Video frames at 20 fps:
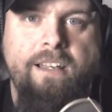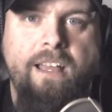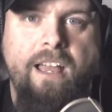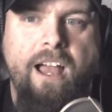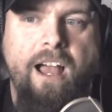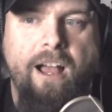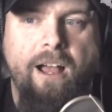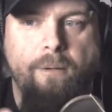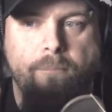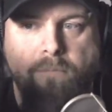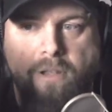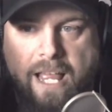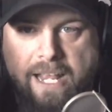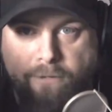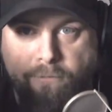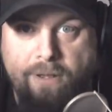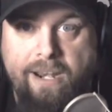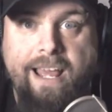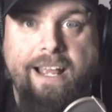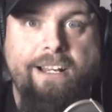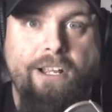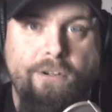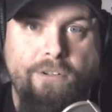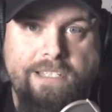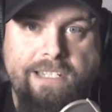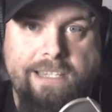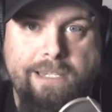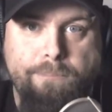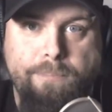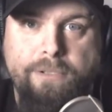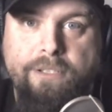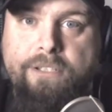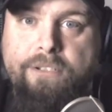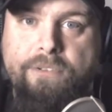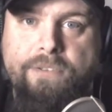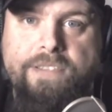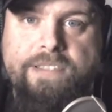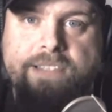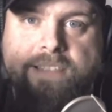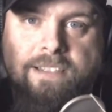like when I go to the
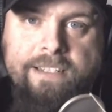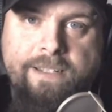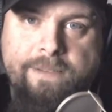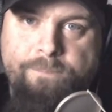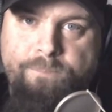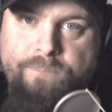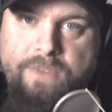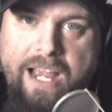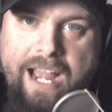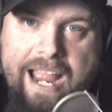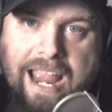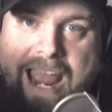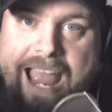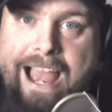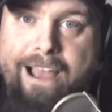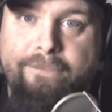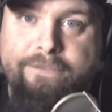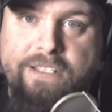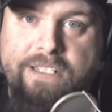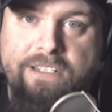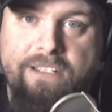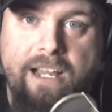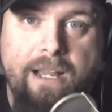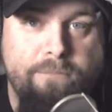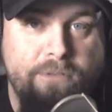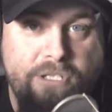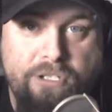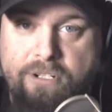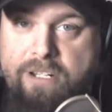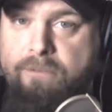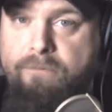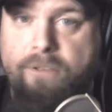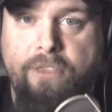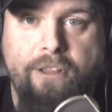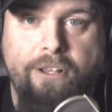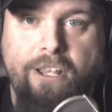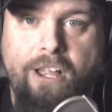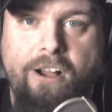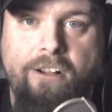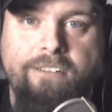Palouse, I'm shooting with
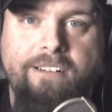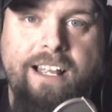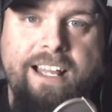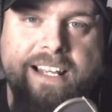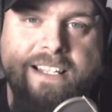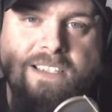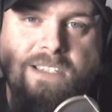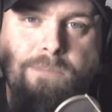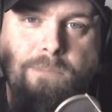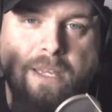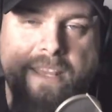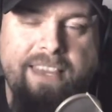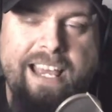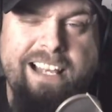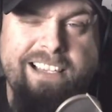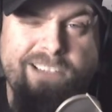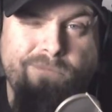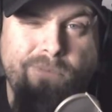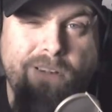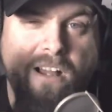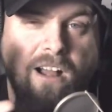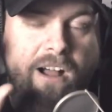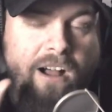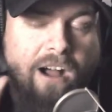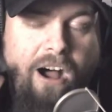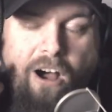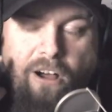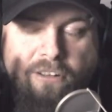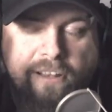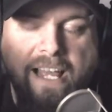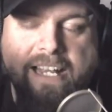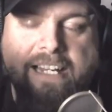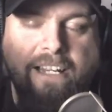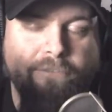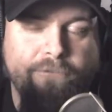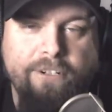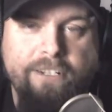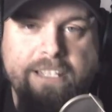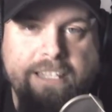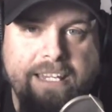a long lens, but that's all I
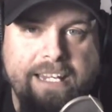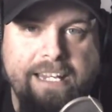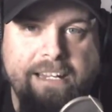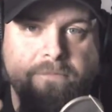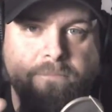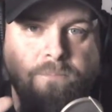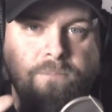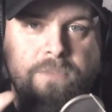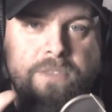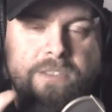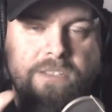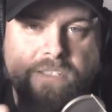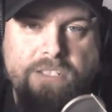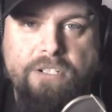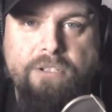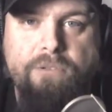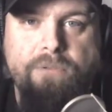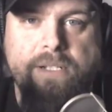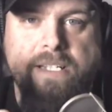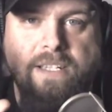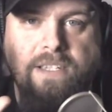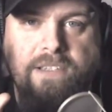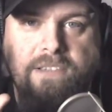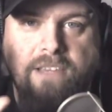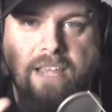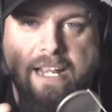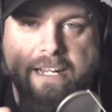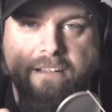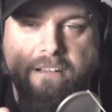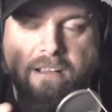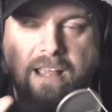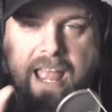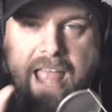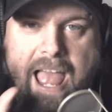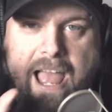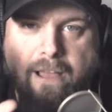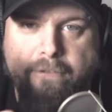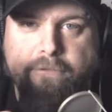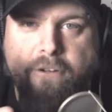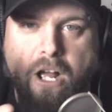can really do, is like
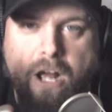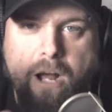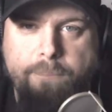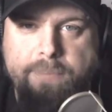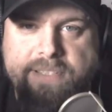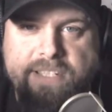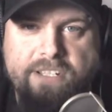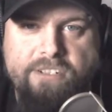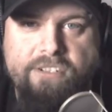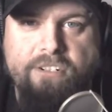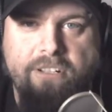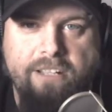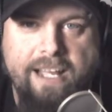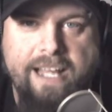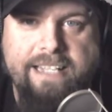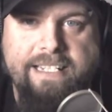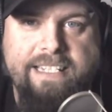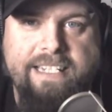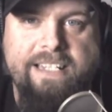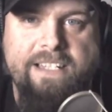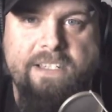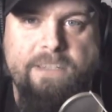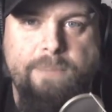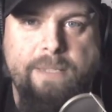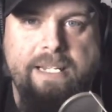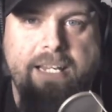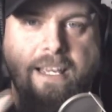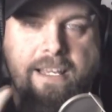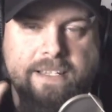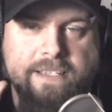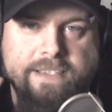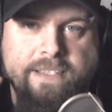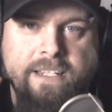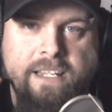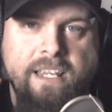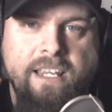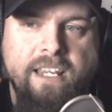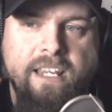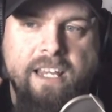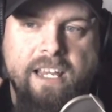have compositional ideas, because
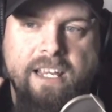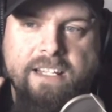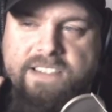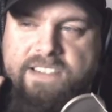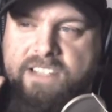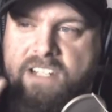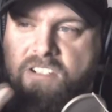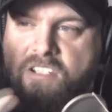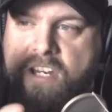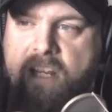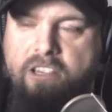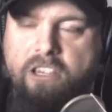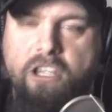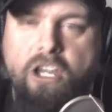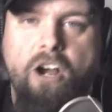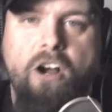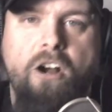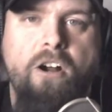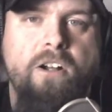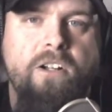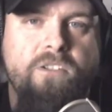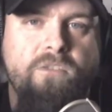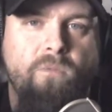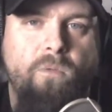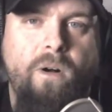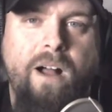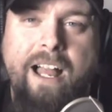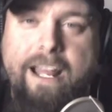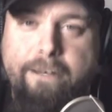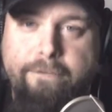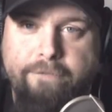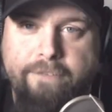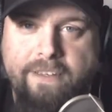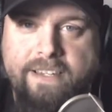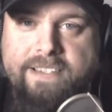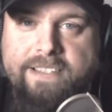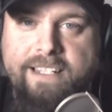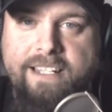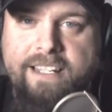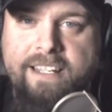it's such a large wide
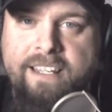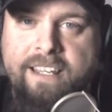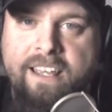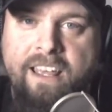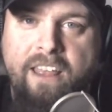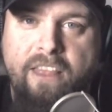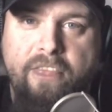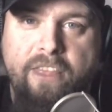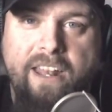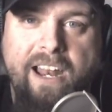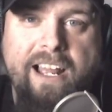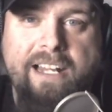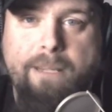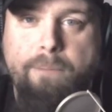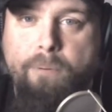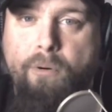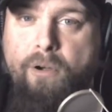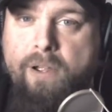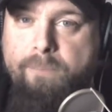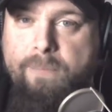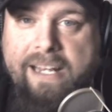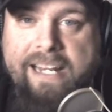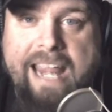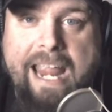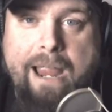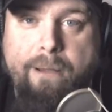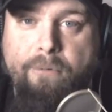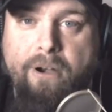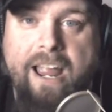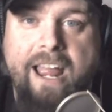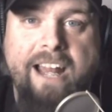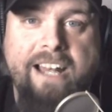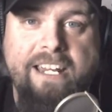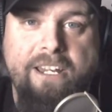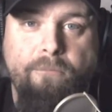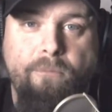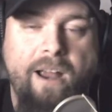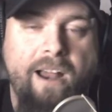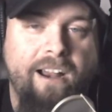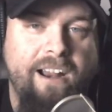vista that I could point my camera
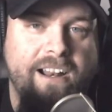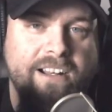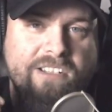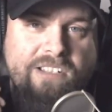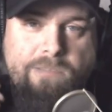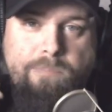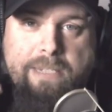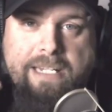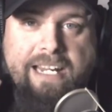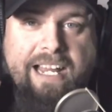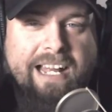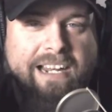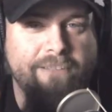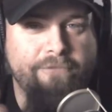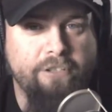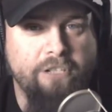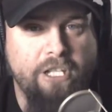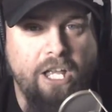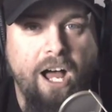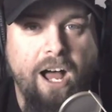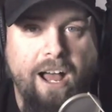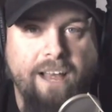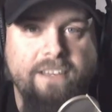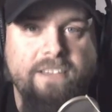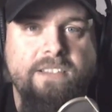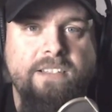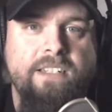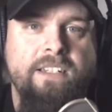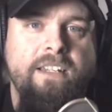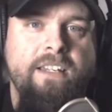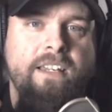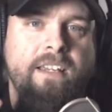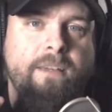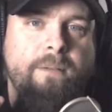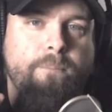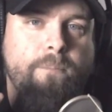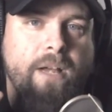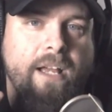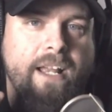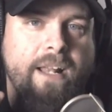anywhere and just be kind of lost.
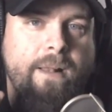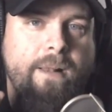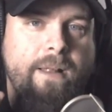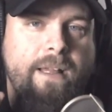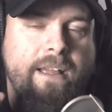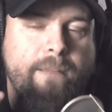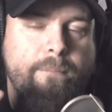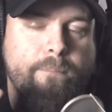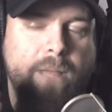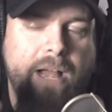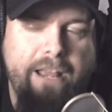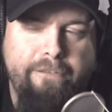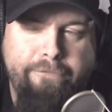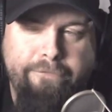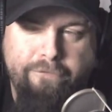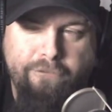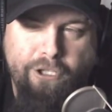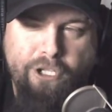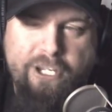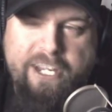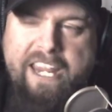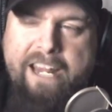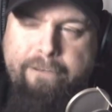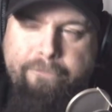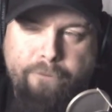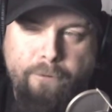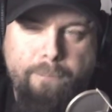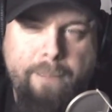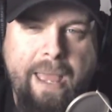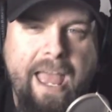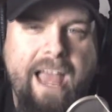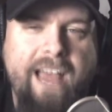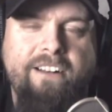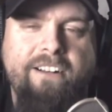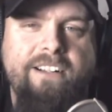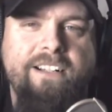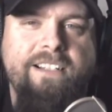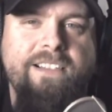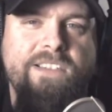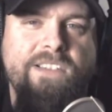But by looking for
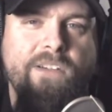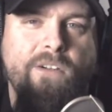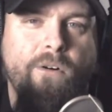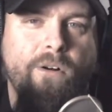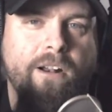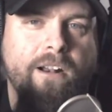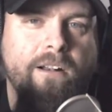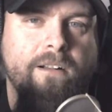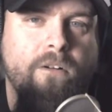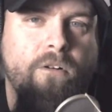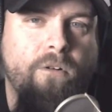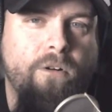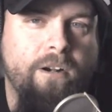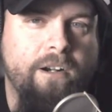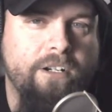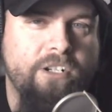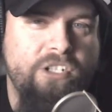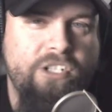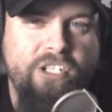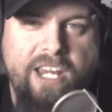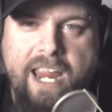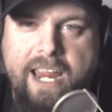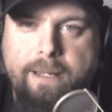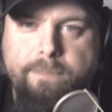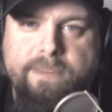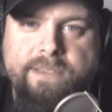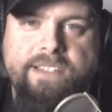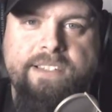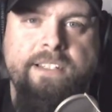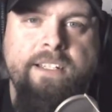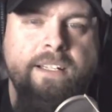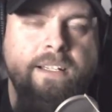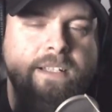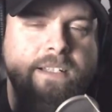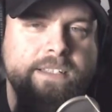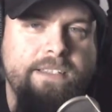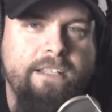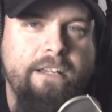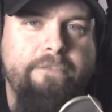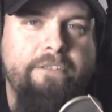patterns or shapes,
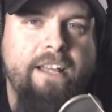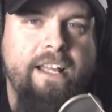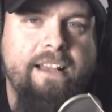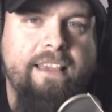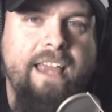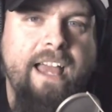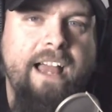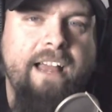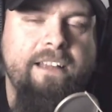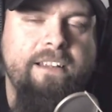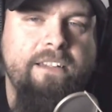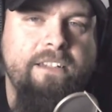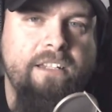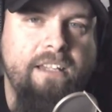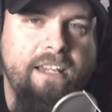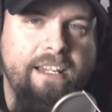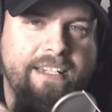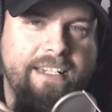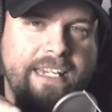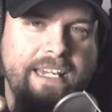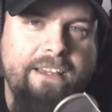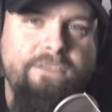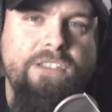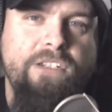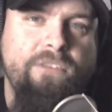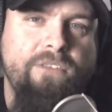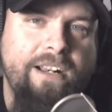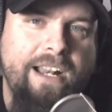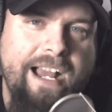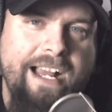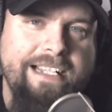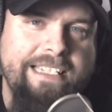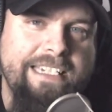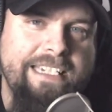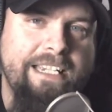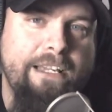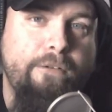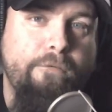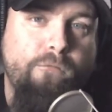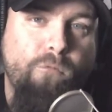stuff like that, it gives you an
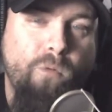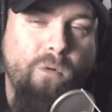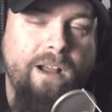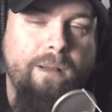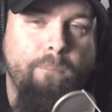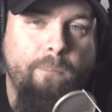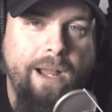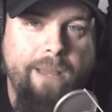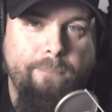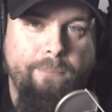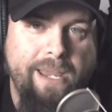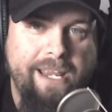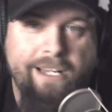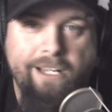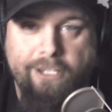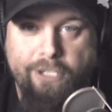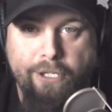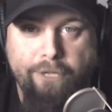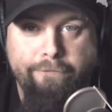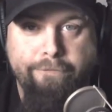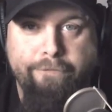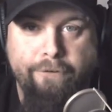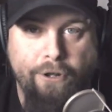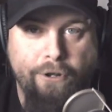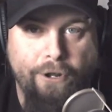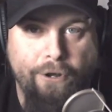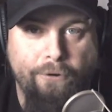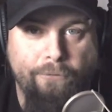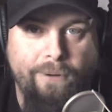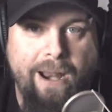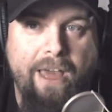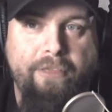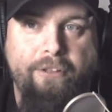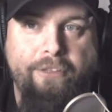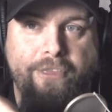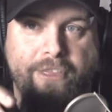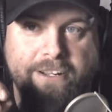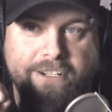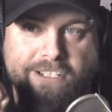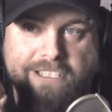idea of what might make a good photo,
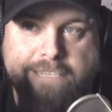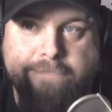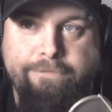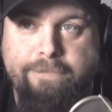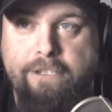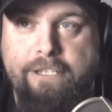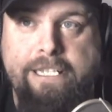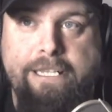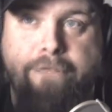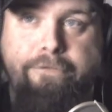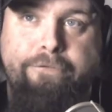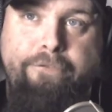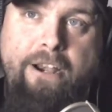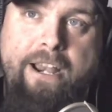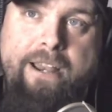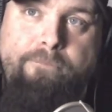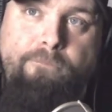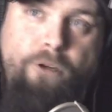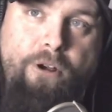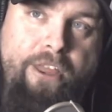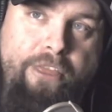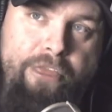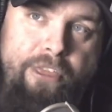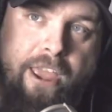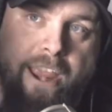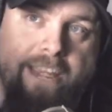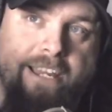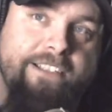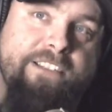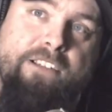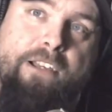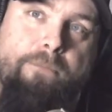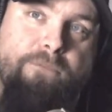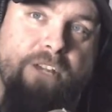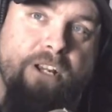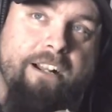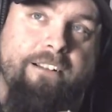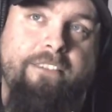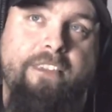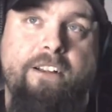rather than just filling the frame with a
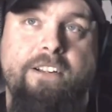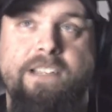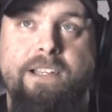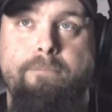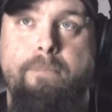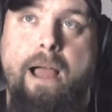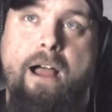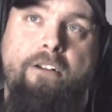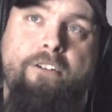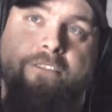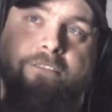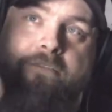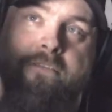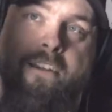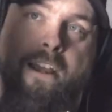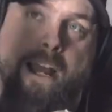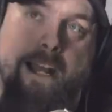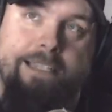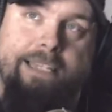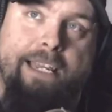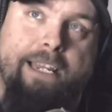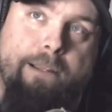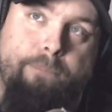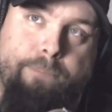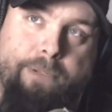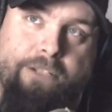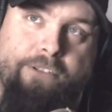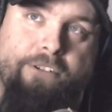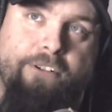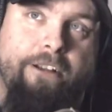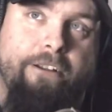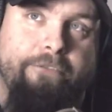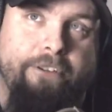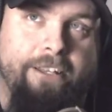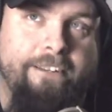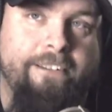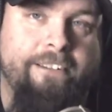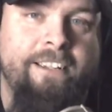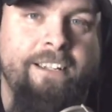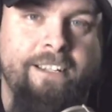subject. There's a mountain, I take a picture of
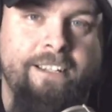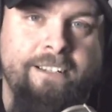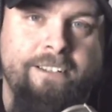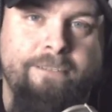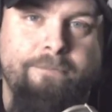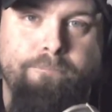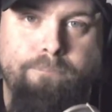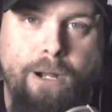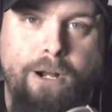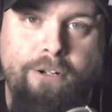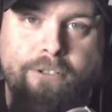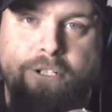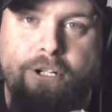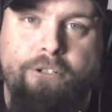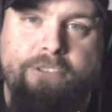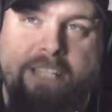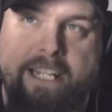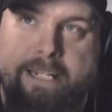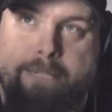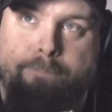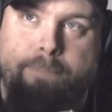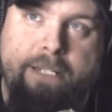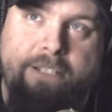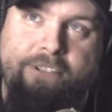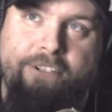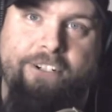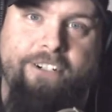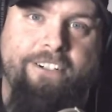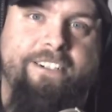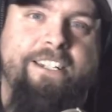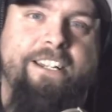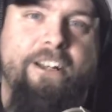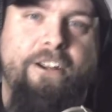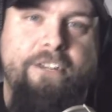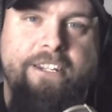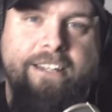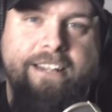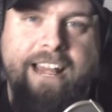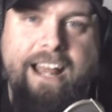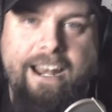it, bongo, take picture. You know,
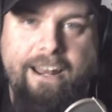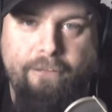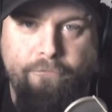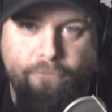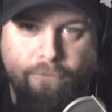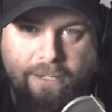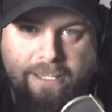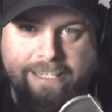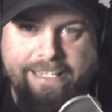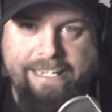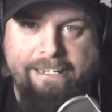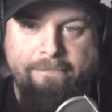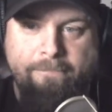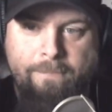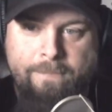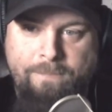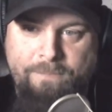you got to really